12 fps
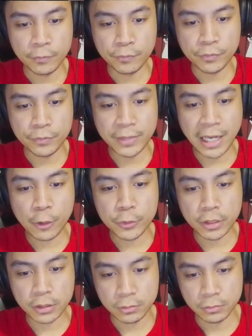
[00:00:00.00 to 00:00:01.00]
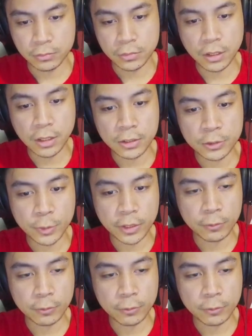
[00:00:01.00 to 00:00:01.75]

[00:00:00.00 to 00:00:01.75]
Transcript: Nauya, the Ogdoated